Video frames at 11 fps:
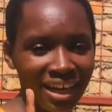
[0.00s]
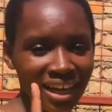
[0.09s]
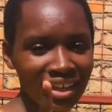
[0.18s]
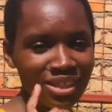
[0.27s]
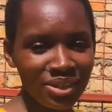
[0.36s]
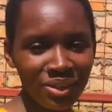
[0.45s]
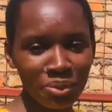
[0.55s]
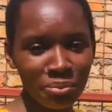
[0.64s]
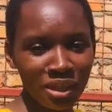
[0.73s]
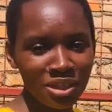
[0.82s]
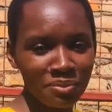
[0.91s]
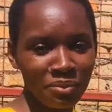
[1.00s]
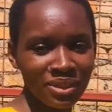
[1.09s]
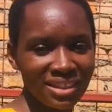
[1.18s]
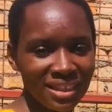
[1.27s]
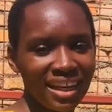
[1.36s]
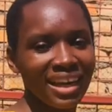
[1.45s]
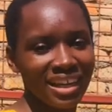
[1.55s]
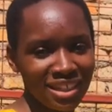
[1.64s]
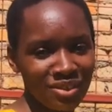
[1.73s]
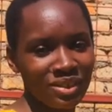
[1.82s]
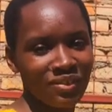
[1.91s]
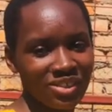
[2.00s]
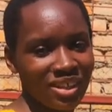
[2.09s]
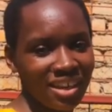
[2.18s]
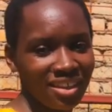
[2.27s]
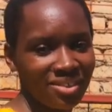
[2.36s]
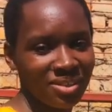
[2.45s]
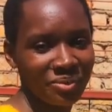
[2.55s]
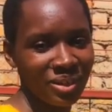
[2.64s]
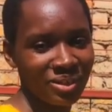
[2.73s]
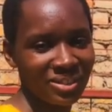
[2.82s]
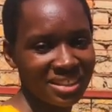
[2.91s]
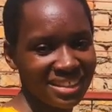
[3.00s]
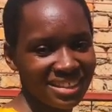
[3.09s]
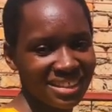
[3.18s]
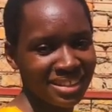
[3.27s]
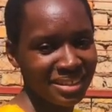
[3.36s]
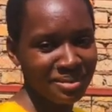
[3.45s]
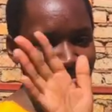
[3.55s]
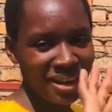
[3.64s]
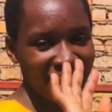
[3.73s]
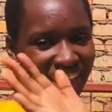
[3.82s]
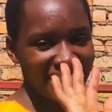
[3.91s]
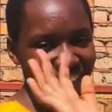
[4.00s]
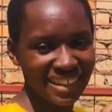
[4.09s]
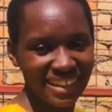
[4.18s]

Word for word: Get your e-passport. Let's travel together to the world. Bye.